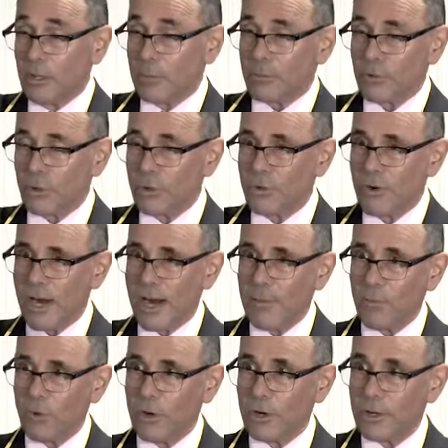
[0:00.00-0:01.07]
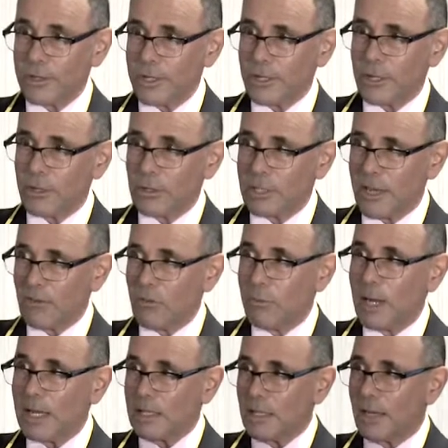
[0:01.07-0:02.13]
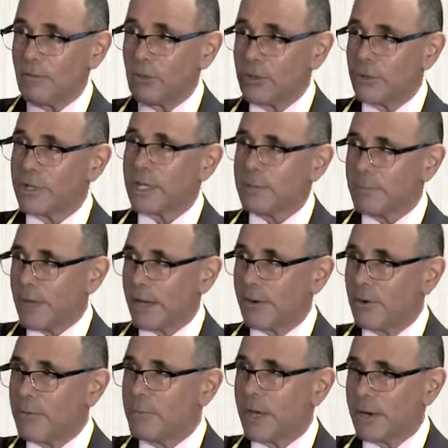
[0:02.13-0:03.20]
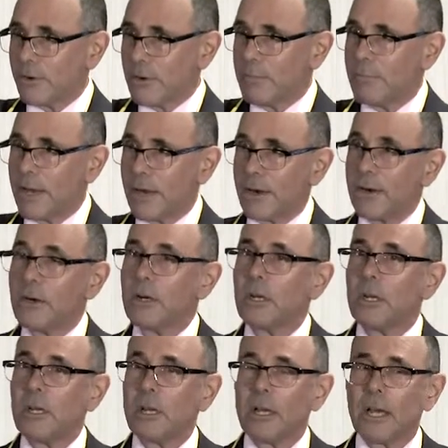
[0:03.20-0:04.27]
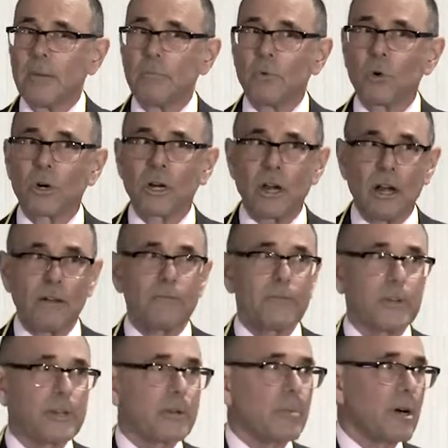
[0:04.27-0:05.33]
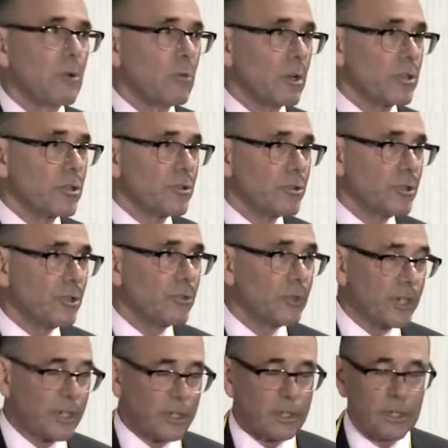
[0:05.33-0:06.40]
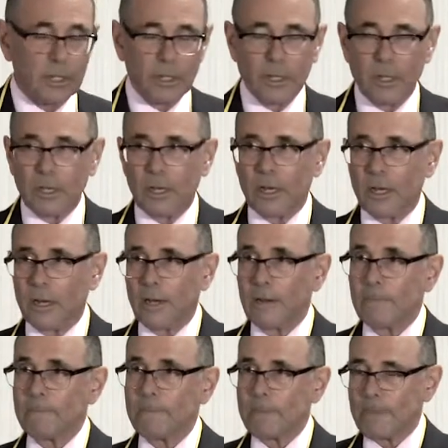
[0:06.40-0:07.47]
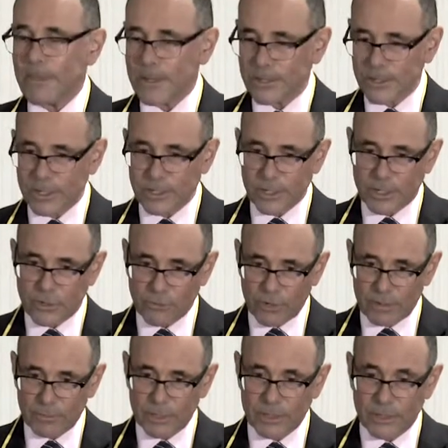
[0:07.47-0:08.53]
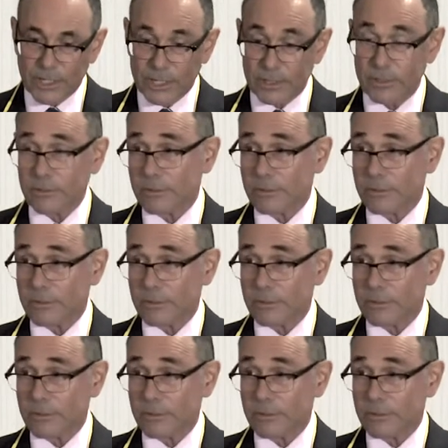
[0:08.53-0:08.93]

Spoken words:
program where, level by level, you get better and better and better and more confident about what you're doing. This is a treatment that